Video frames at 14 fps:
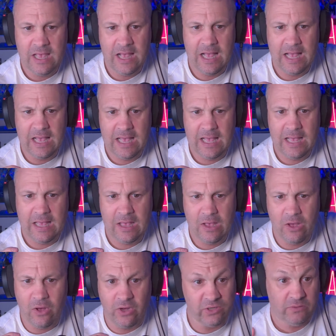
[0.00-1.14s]

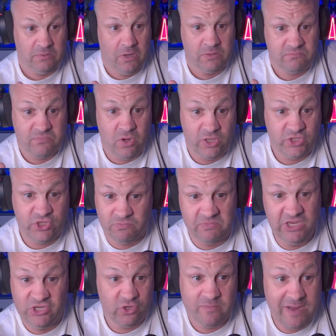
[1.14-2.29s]
he
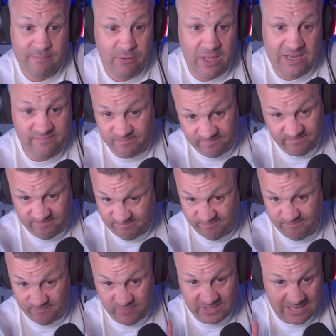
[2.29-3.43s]
should have been playing
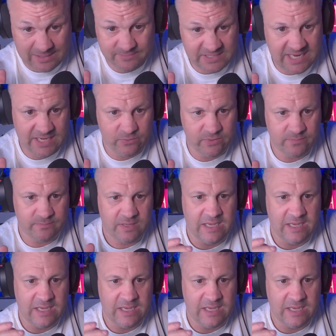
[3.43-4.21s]
when it comes down to it.